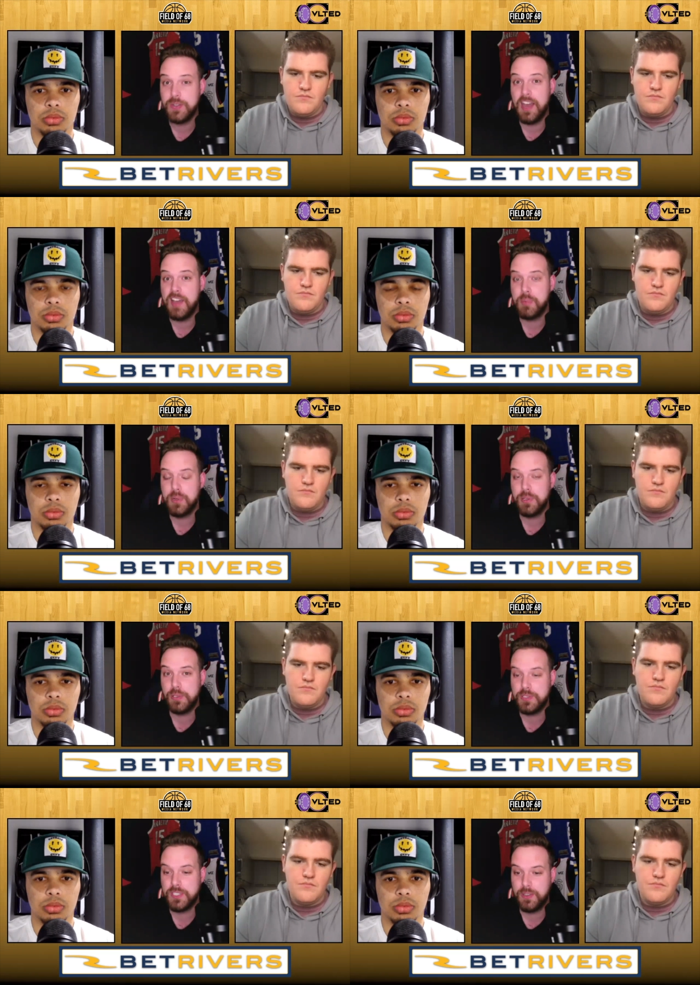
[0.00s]
Speaker 1: have Purdue
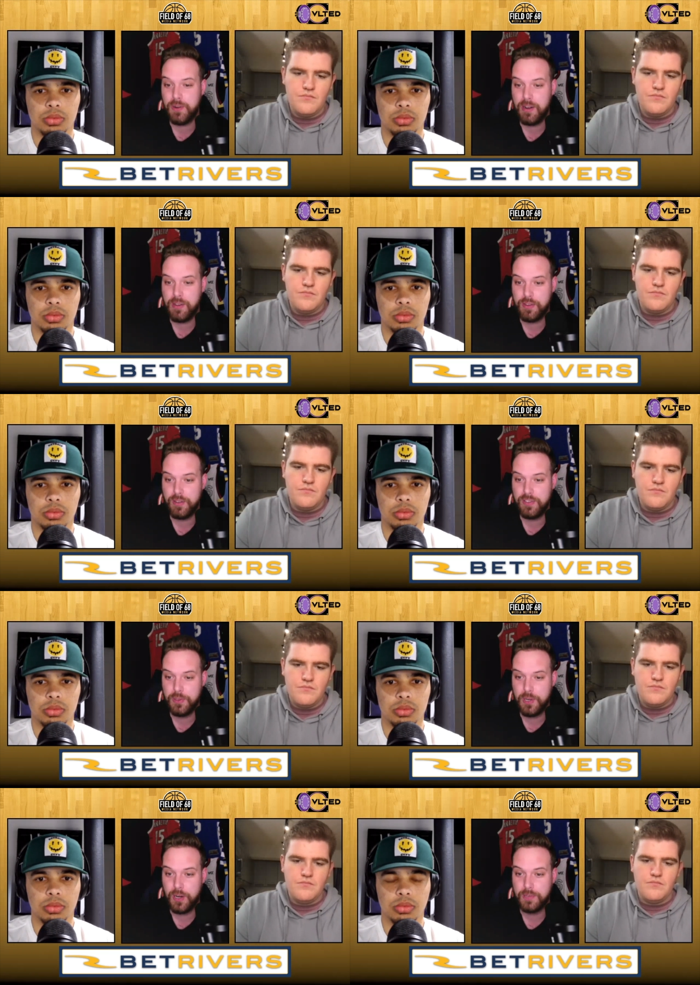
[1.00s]
losing in the round of 32,
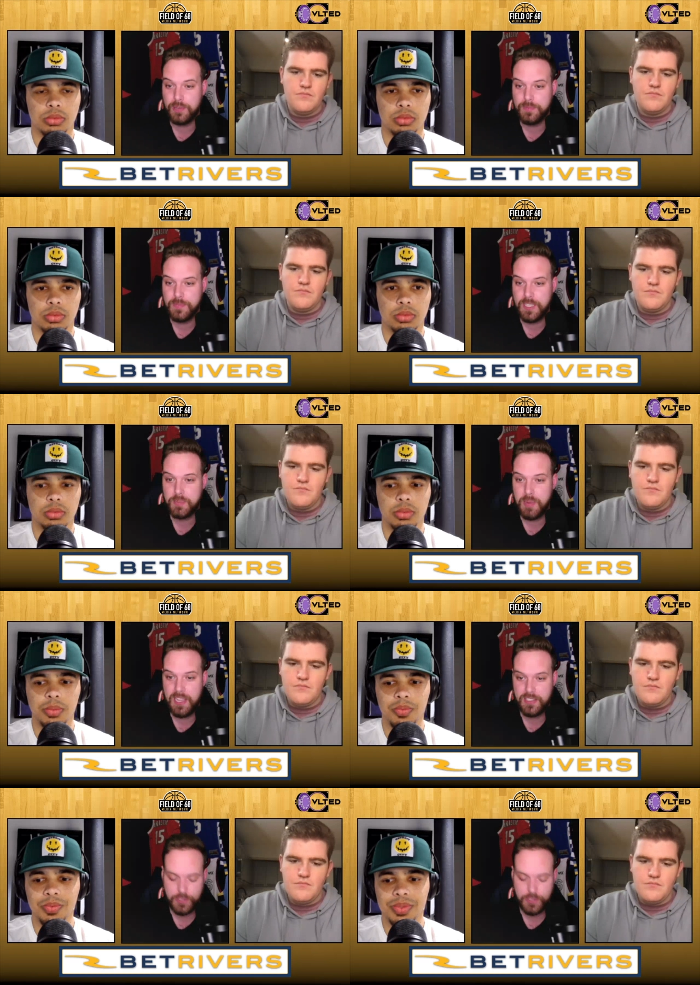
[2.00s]
Card. That's my answer.
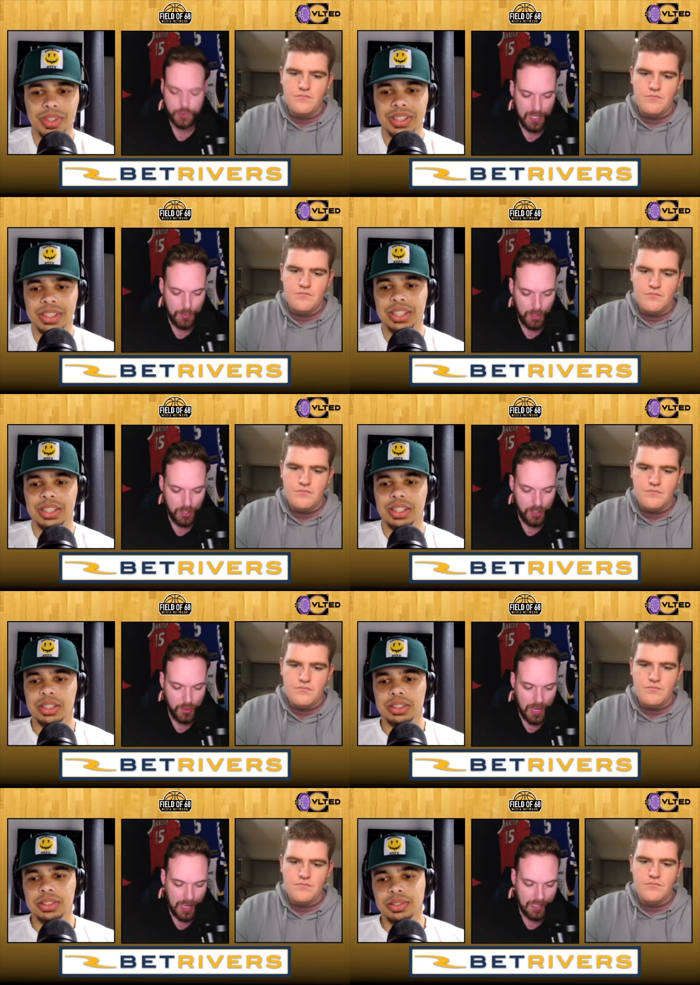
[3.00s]
Sweeney, what do you?
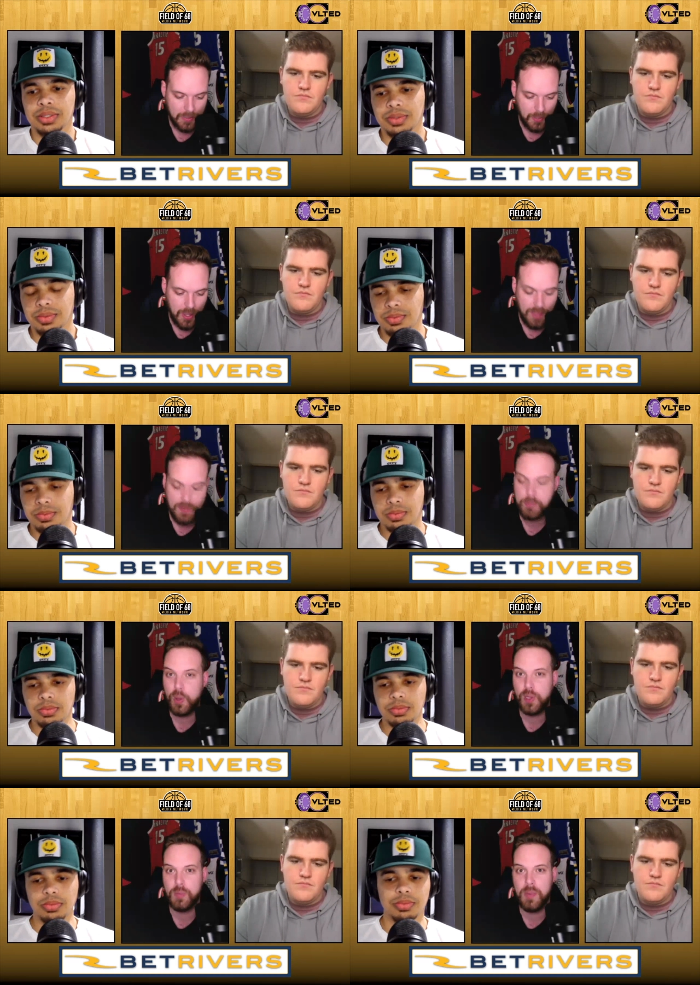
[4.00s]
Where do you have the
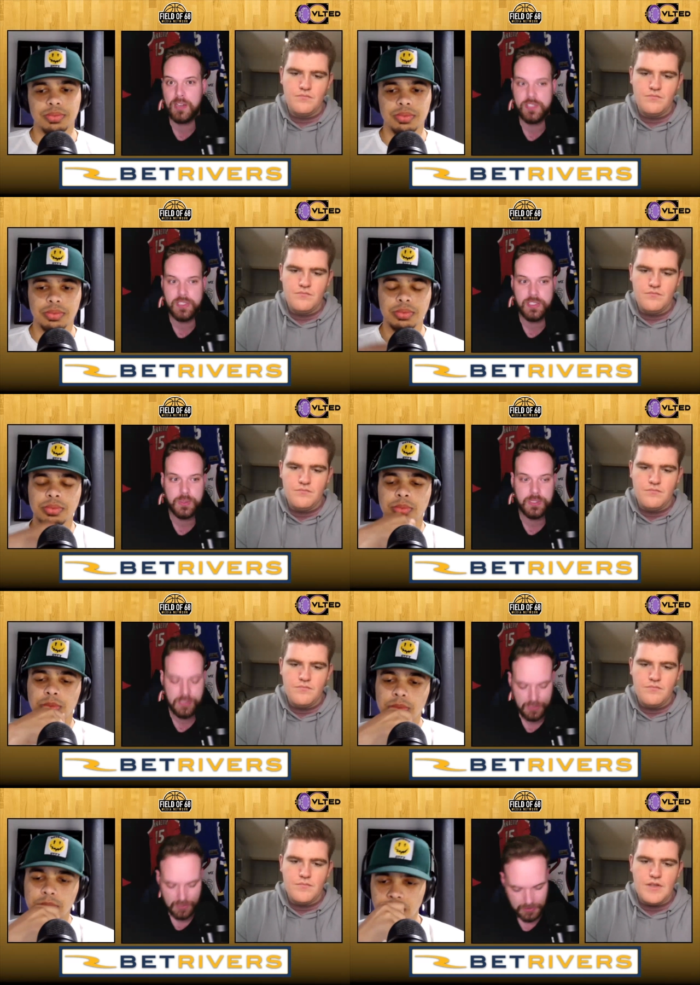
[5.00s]
Boilermakers in this one?
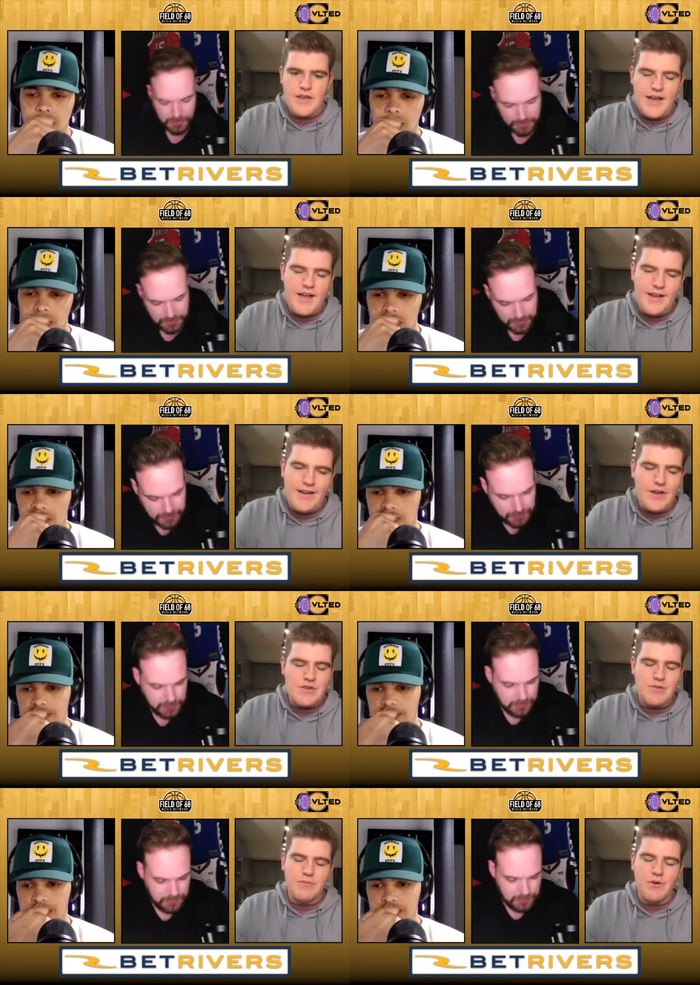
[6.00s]
Speaker 2: Yeah, I also
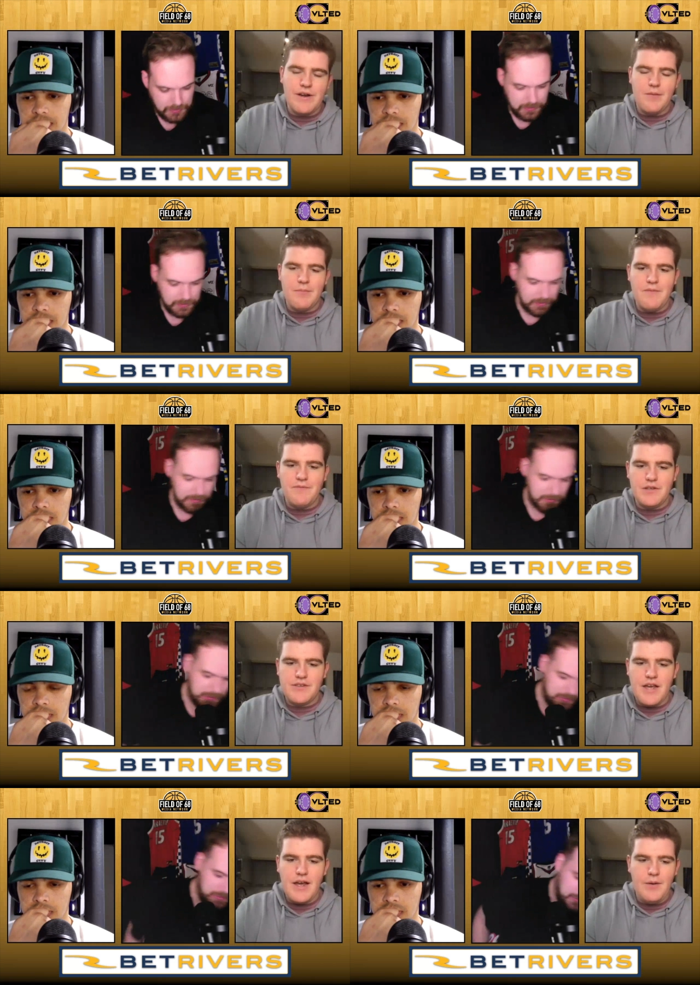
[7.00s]
am going down to Memphis.
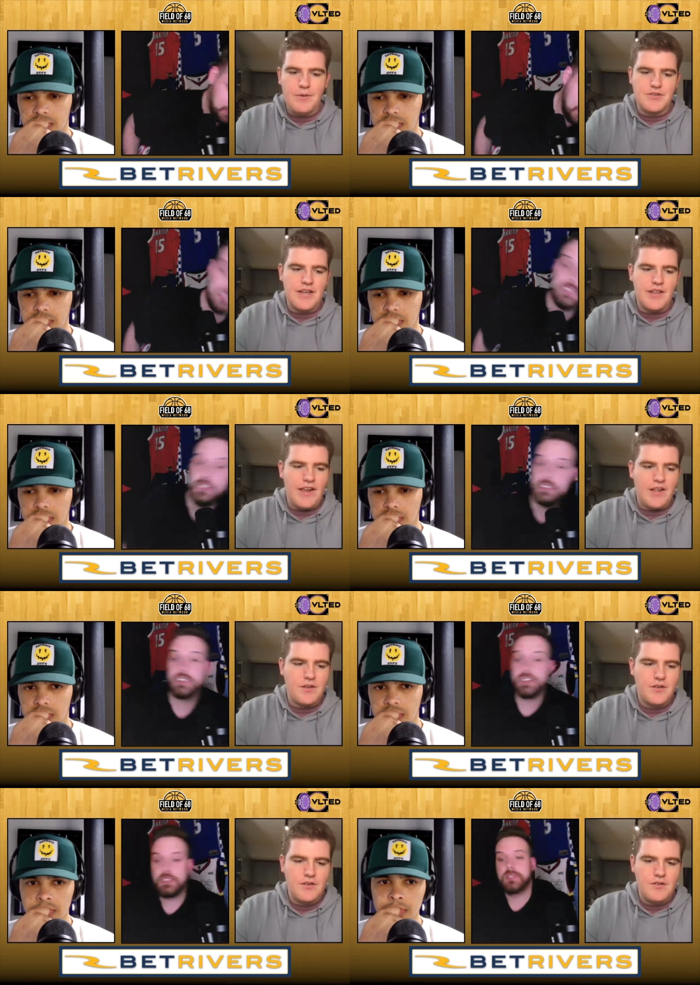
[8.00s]
I will say, like,
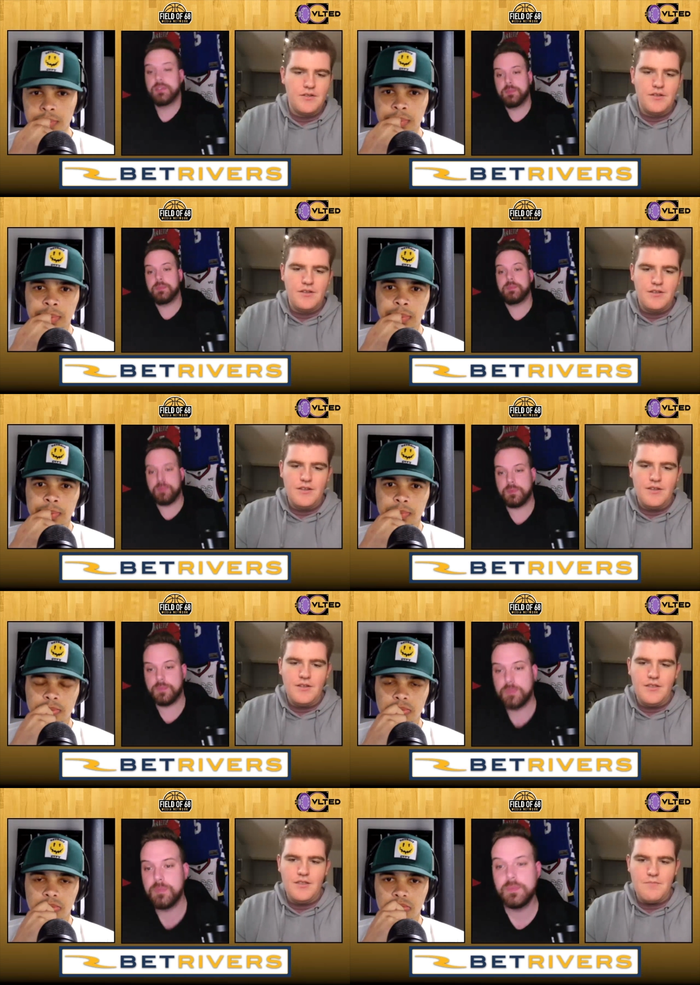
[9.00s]

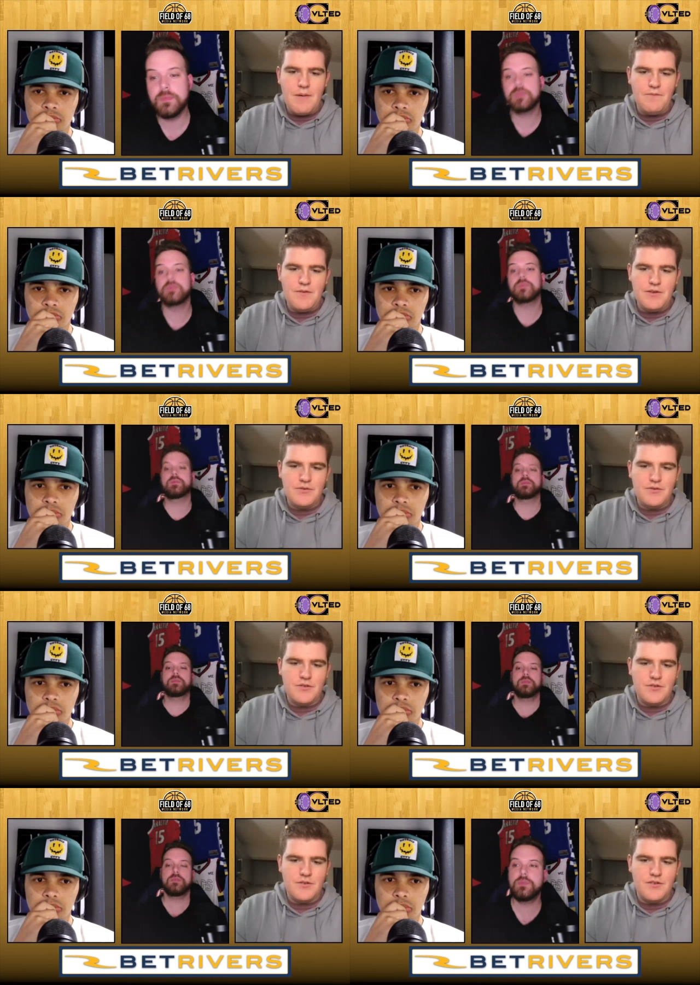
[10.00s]
the Memphis
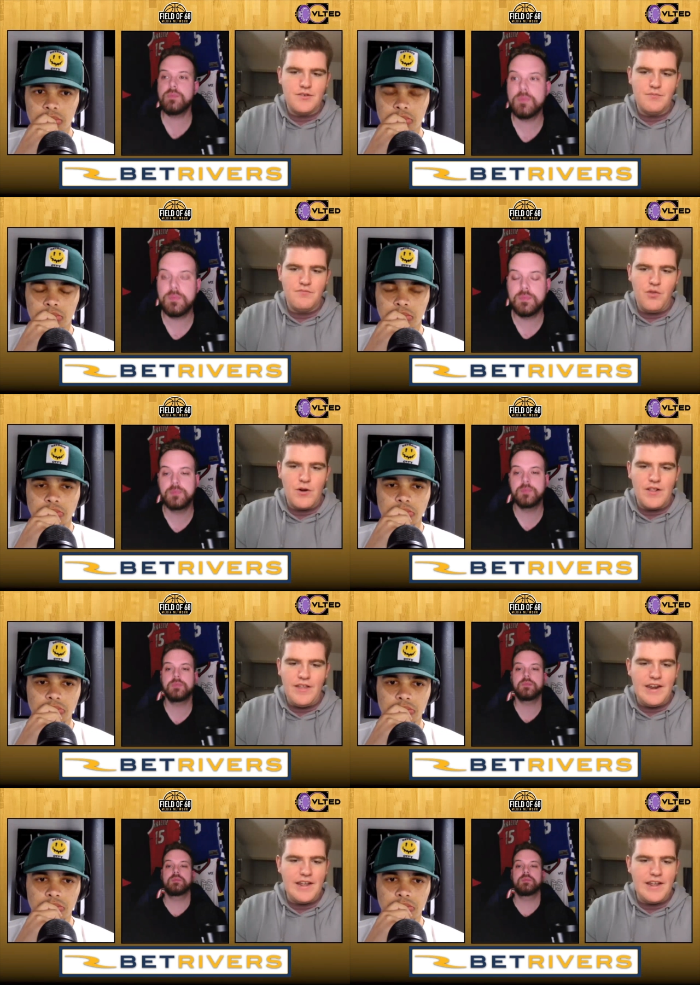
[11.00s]
Florida Atlantic